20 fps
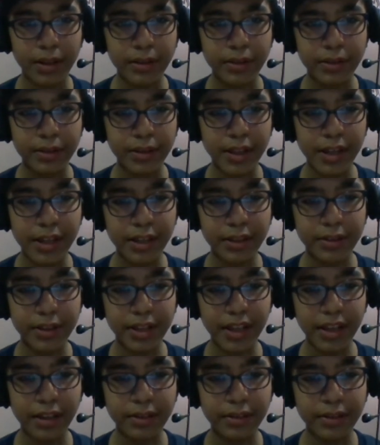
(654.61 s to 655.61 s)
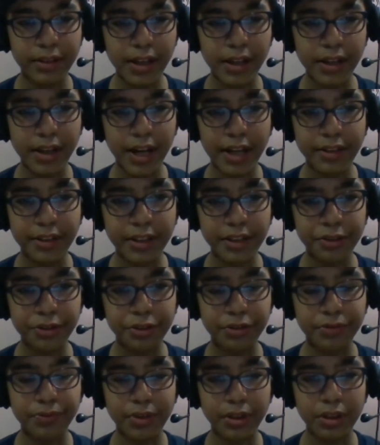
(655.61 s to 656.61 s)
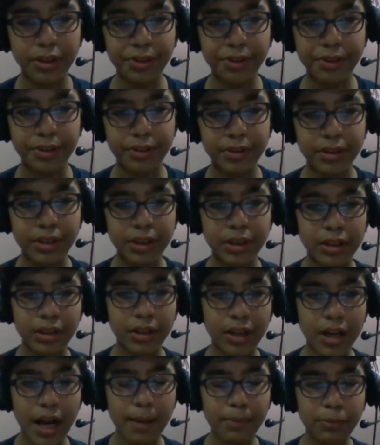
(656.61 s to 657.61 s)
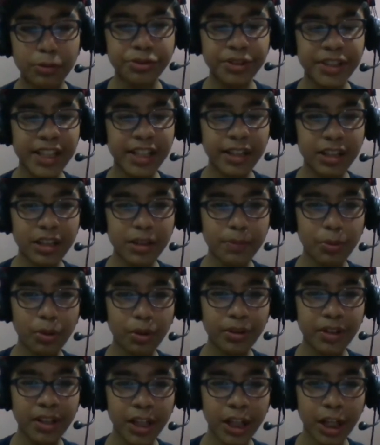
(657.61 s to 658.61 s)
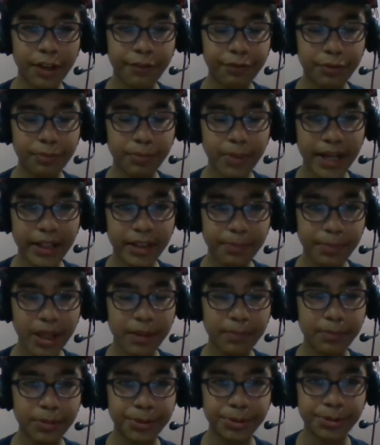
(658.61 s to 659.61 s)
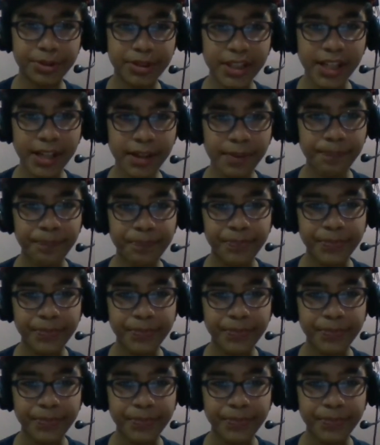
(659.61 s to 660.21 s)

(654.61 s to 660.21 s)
Take. I think should work. I'm losing another pawn here, if you might be able to see.